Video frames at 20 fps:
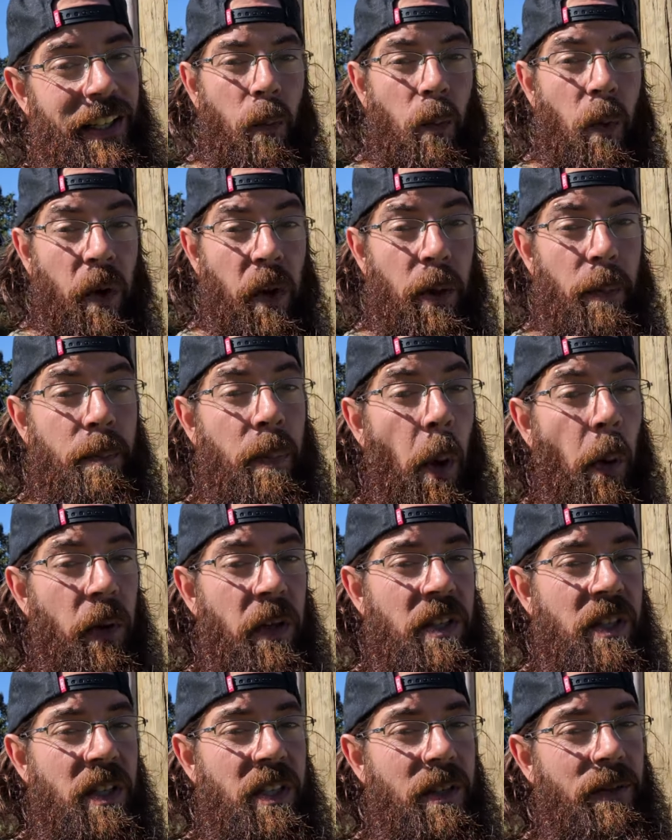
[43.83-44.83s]
One of the
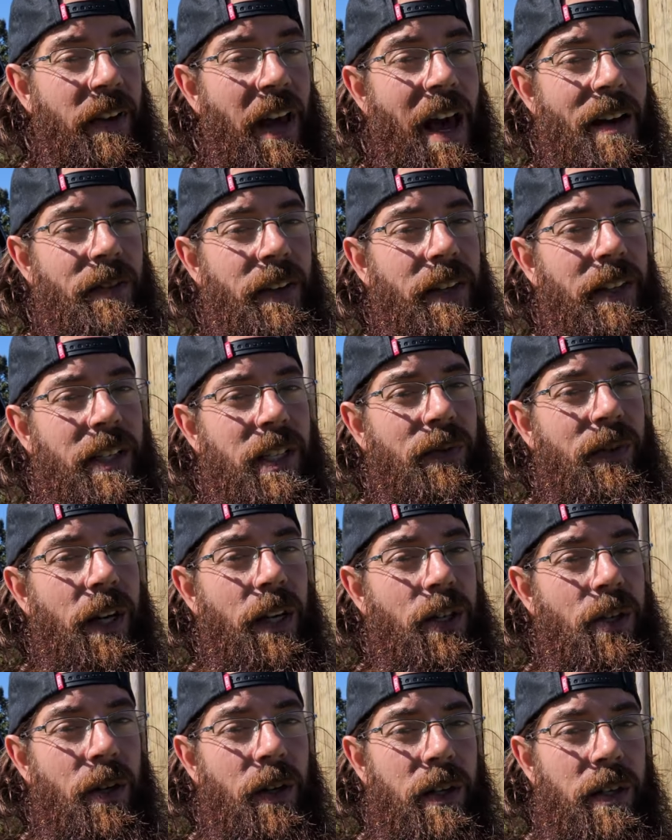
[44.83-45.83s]
bonuses of having this
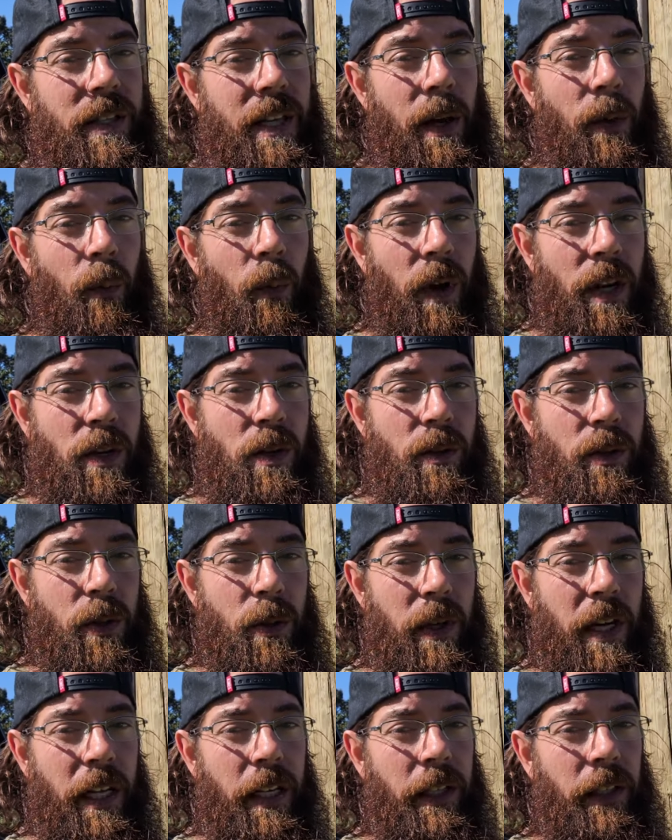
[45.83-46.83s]
feature is that when you
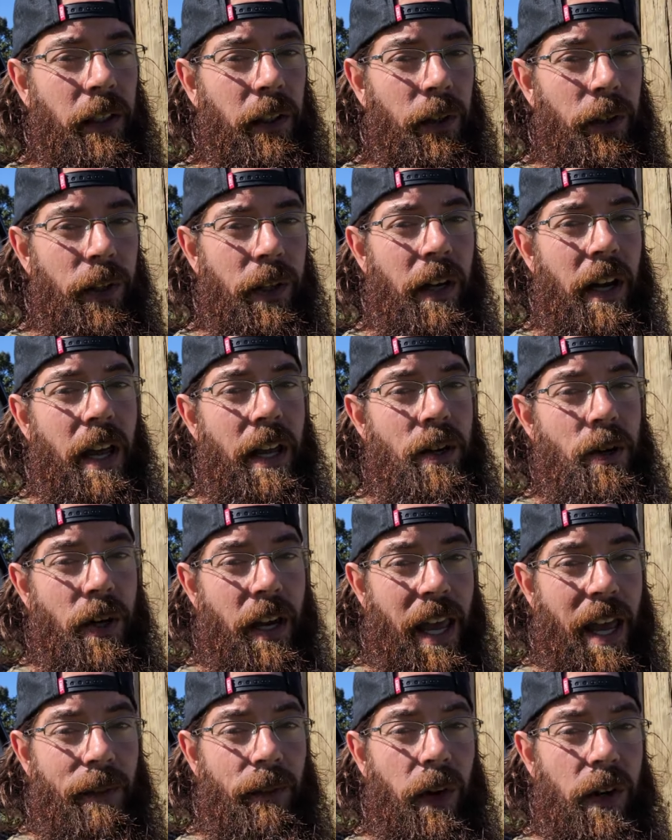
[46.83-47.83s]
do get an alert and your
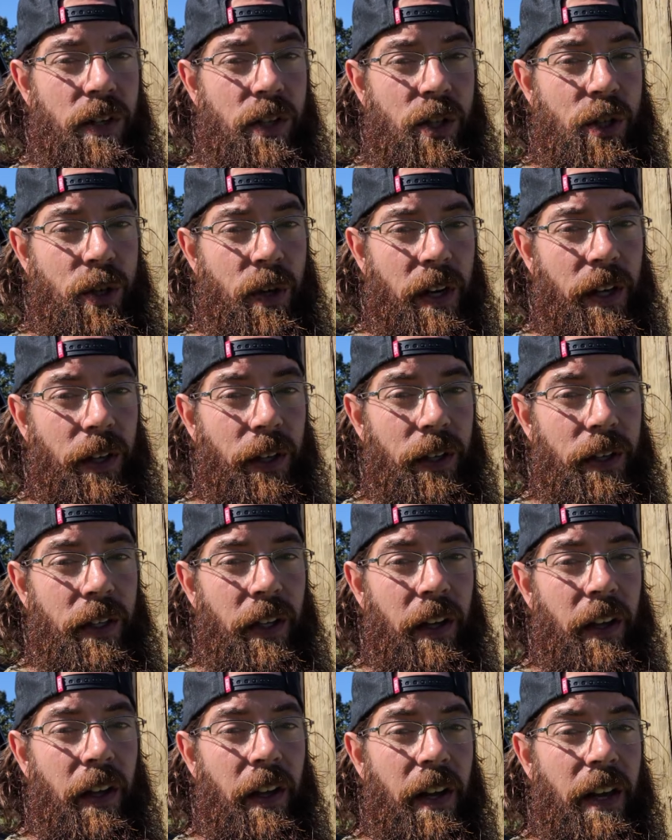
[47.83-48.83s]
camera is triggered,
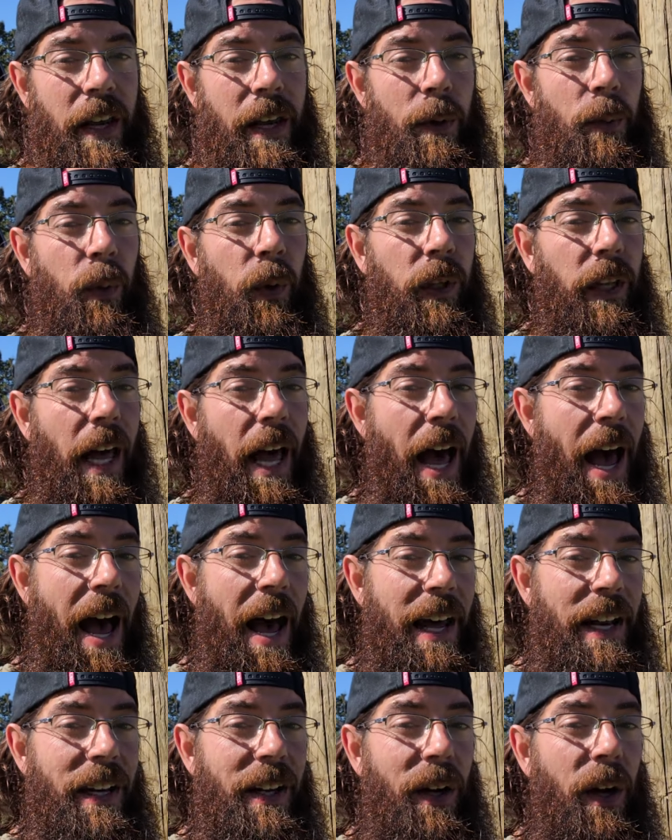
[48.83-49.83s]
it will
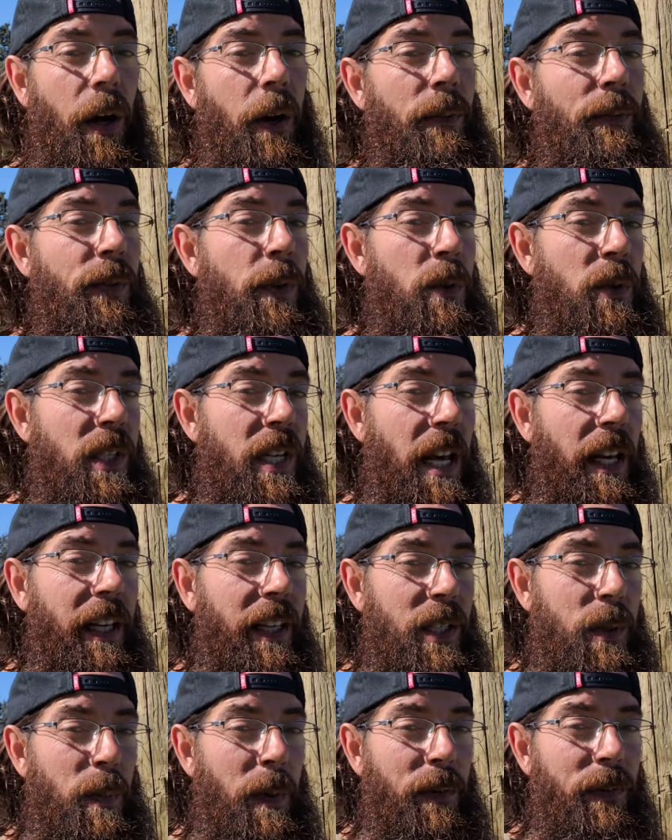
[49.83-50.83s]
add a few
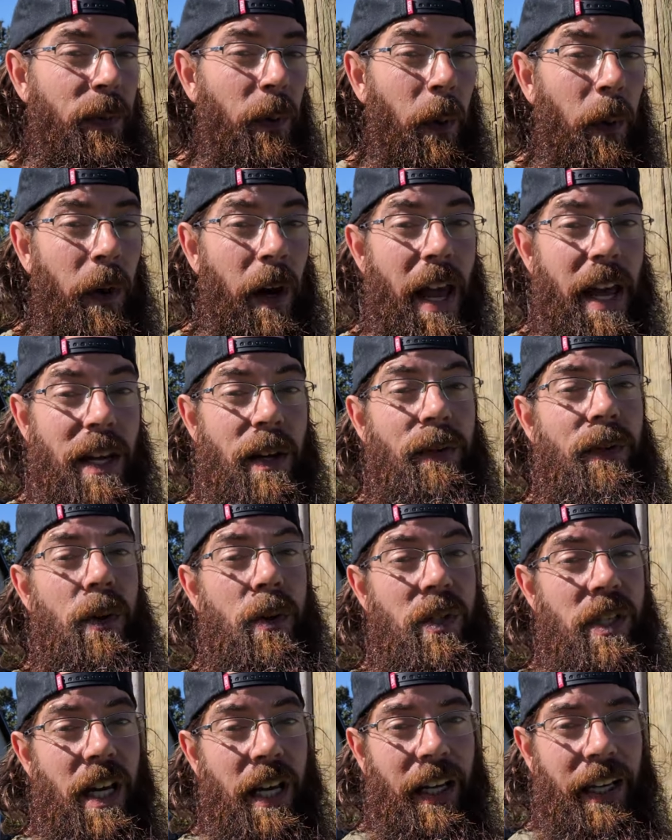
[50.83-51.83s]
seconds before and a
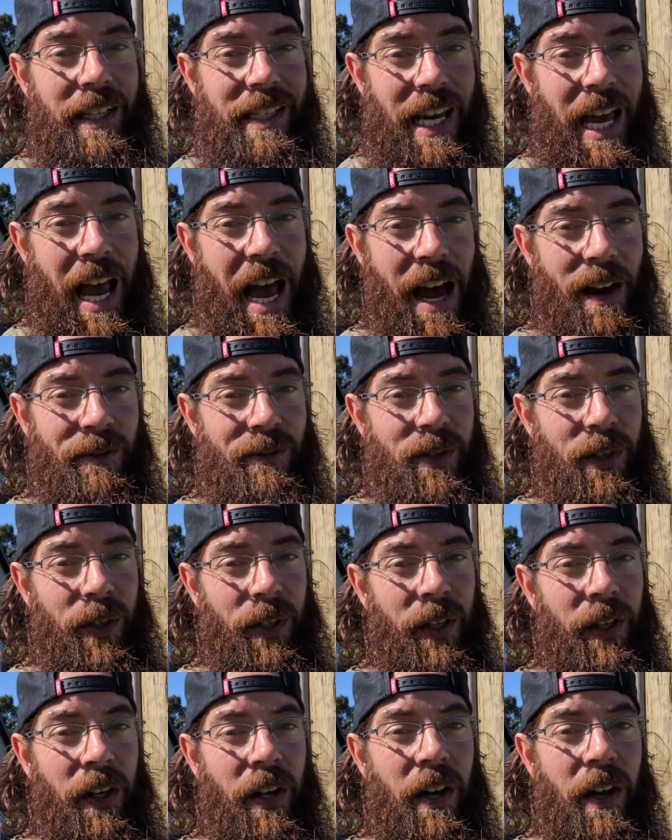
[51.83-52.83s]
few seconds
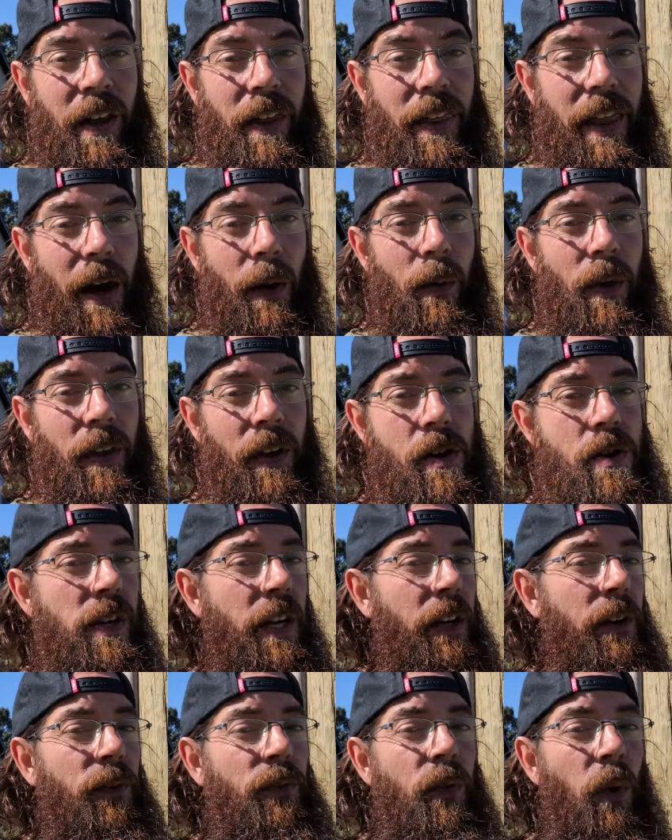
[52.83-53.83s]
after that way there you
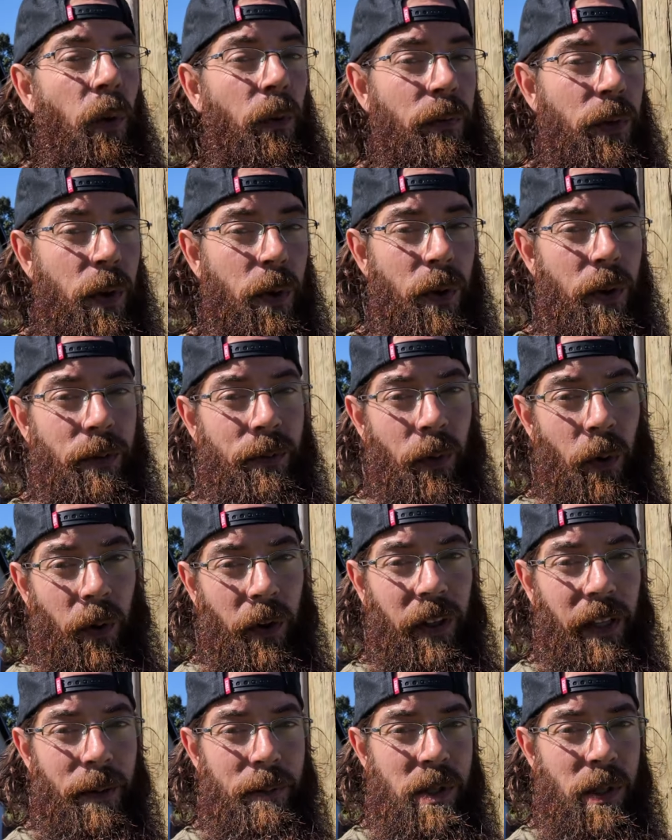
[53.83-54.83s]
get a full view and a full
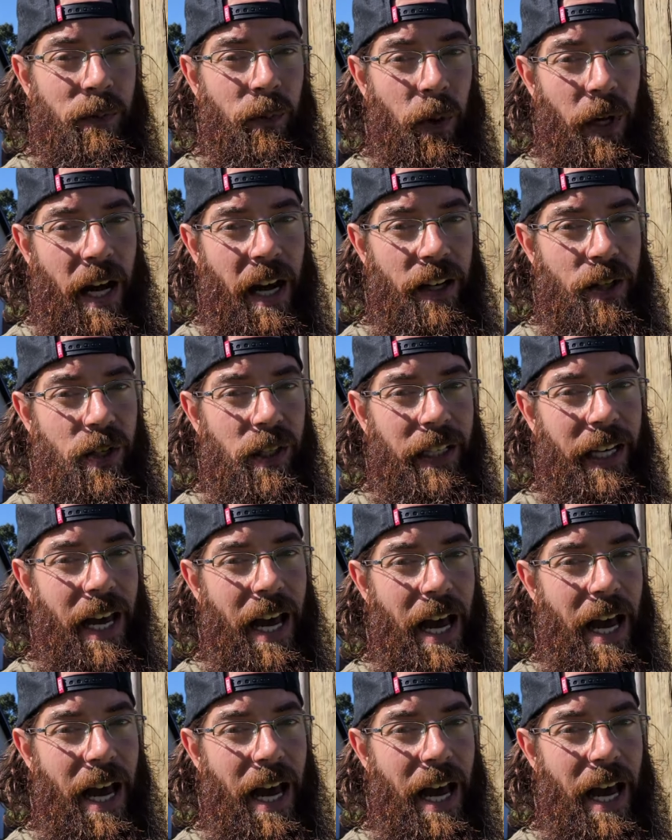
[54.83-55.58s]
glimpse of what actually